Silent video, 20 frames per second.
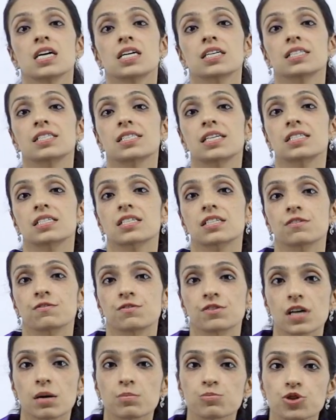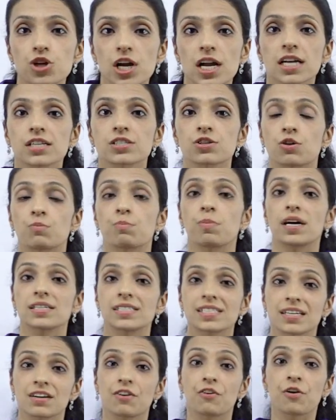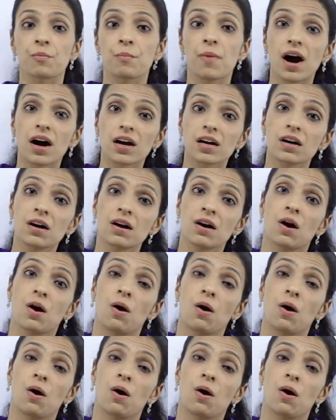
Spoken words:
a sensitive subject or passing a remark